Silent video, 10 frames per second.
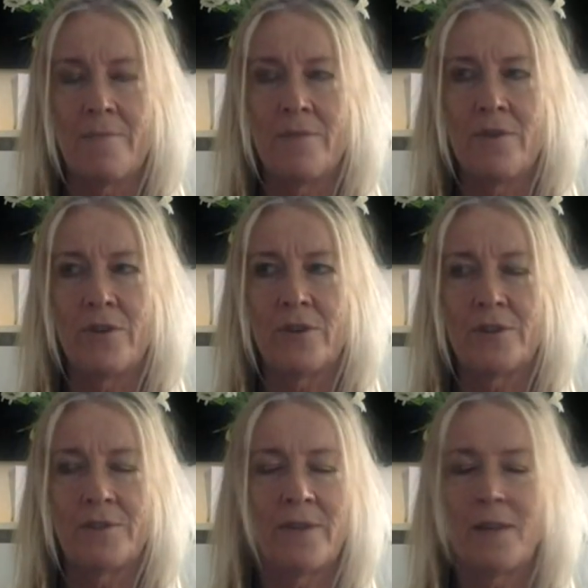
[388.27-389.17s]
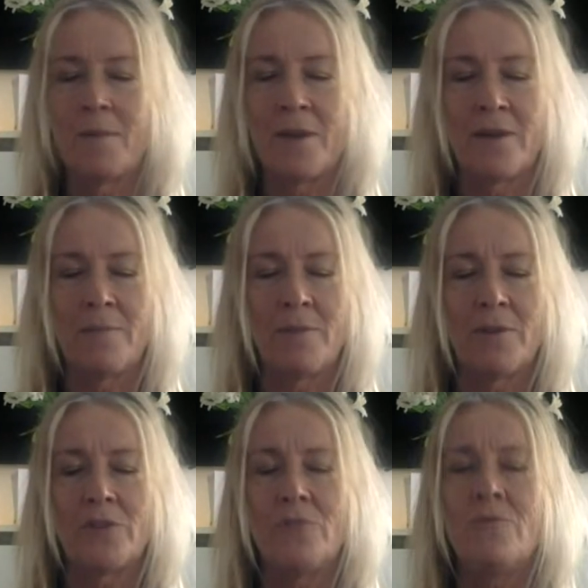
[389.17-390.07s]
You can just forget about it
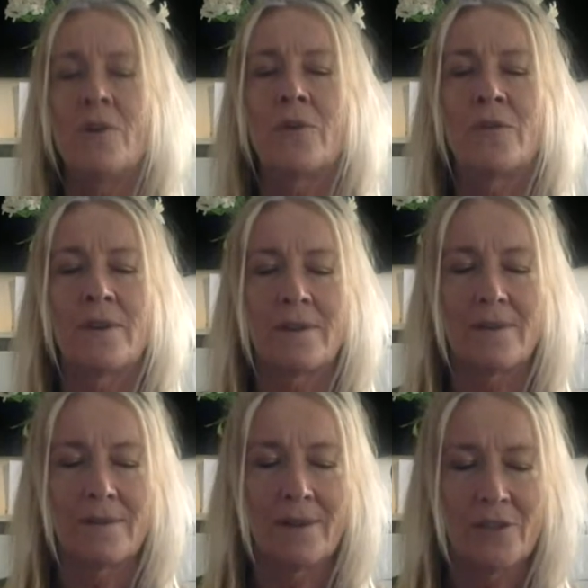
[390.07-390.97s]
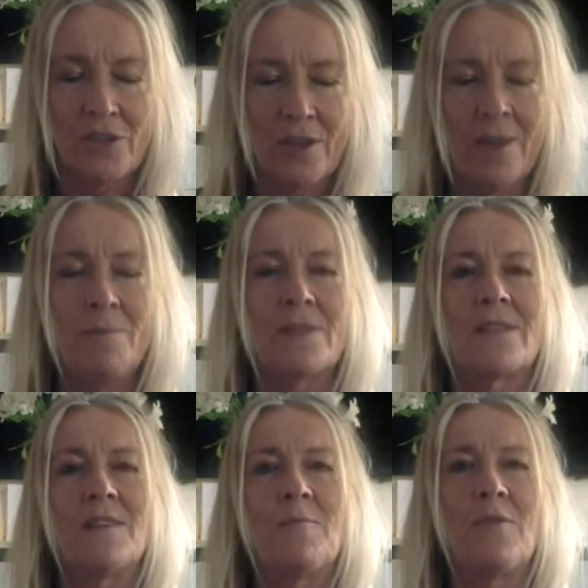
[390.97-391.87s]
because you know that a chime
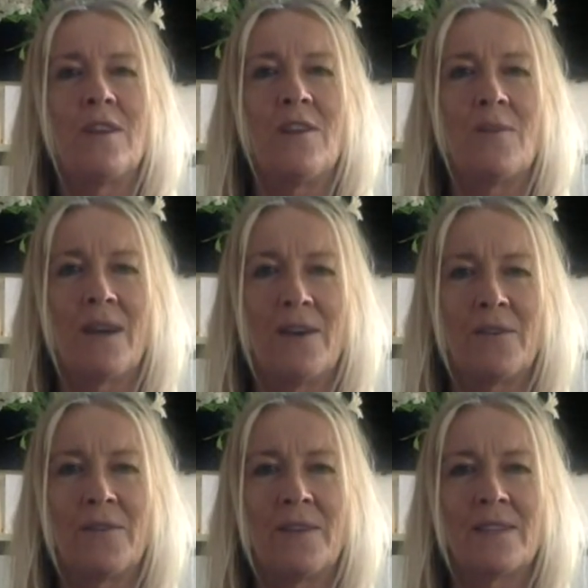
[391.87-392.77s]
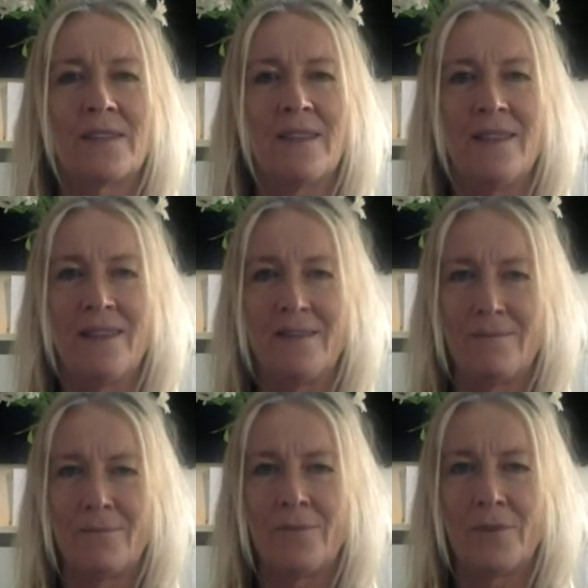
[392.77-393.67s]
is going to bring you out of it, and then
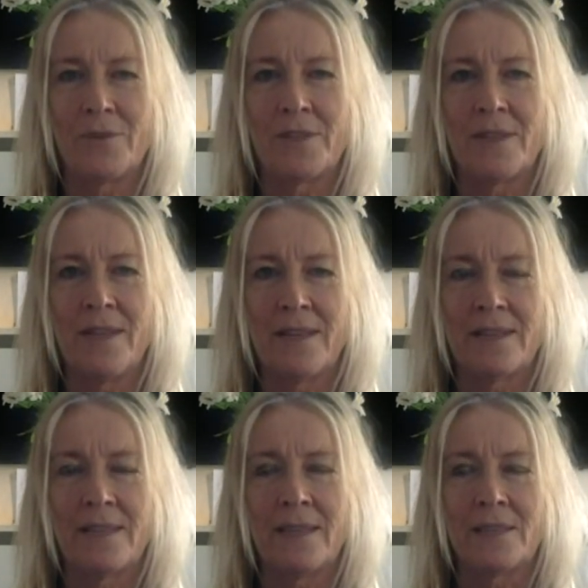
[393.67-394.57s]
we'll go on to the next thing.